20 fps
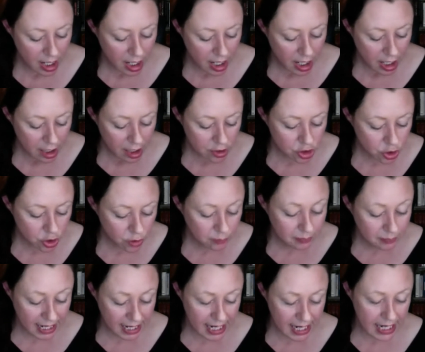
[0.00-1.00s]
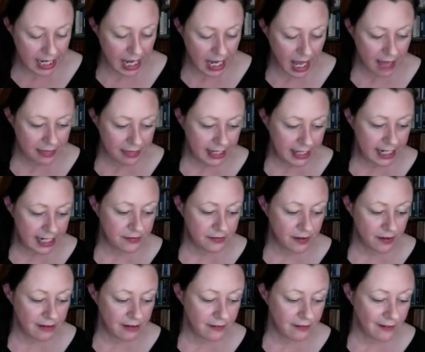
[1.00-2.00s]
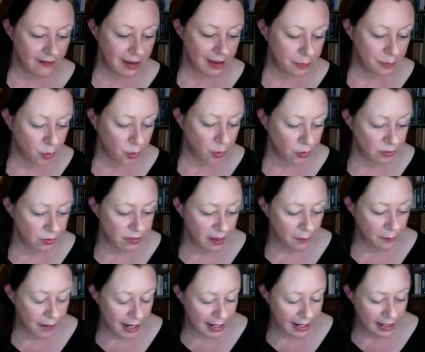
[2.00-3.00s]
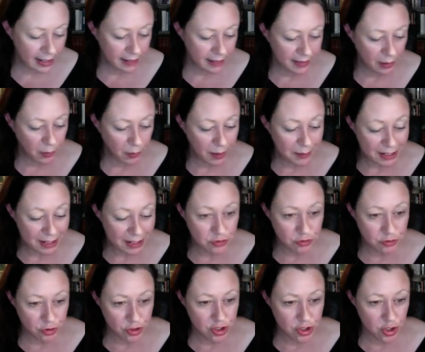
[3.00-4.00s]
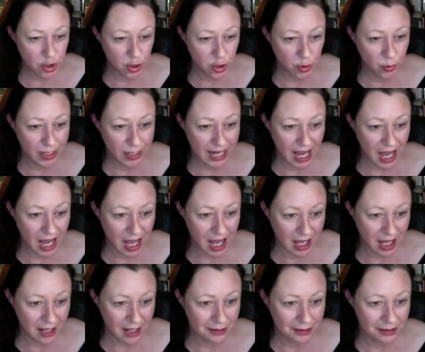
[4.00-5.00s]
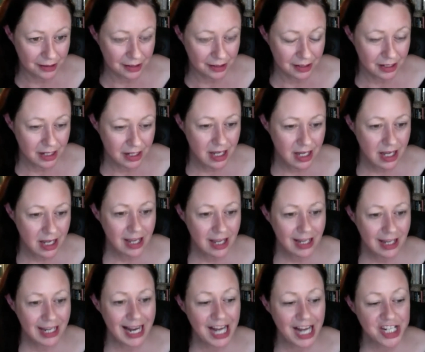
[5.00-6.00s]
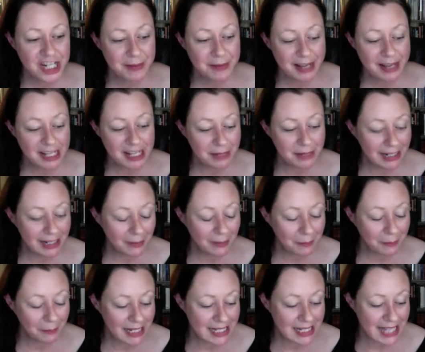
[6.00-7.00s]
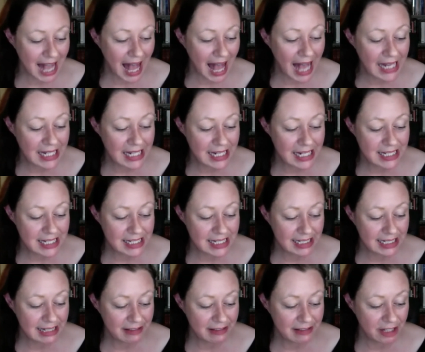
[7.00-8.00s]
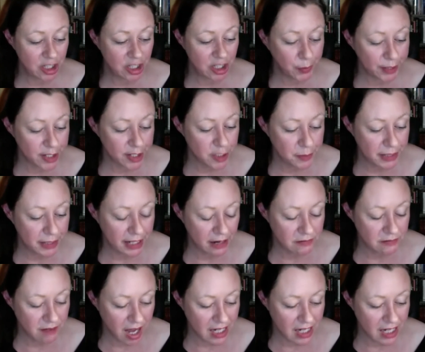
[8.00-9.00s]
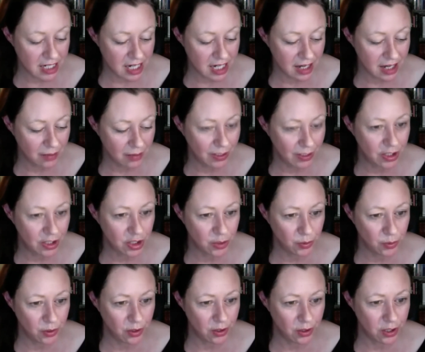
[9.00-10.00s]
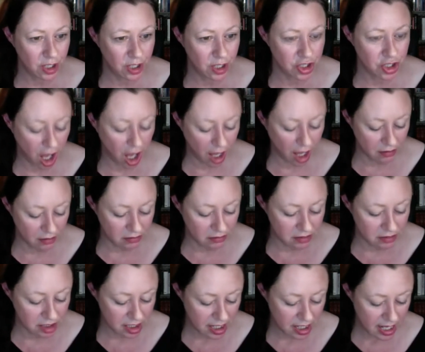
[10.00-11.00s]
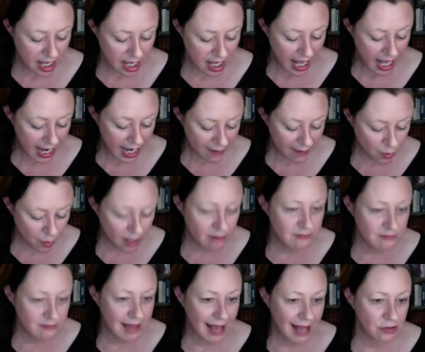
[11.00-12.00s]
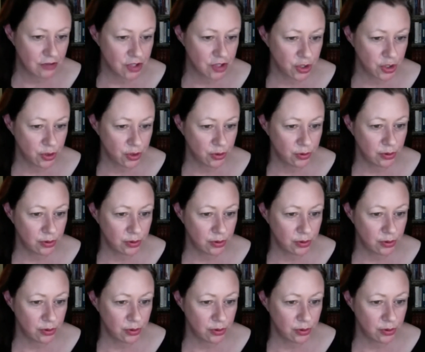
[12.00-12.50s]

To me, I think it's very, very important that we be true to who we are. It actually makes me a little bit sad, Cecilia, that you wanted to be a writer when you were a child and everyone around you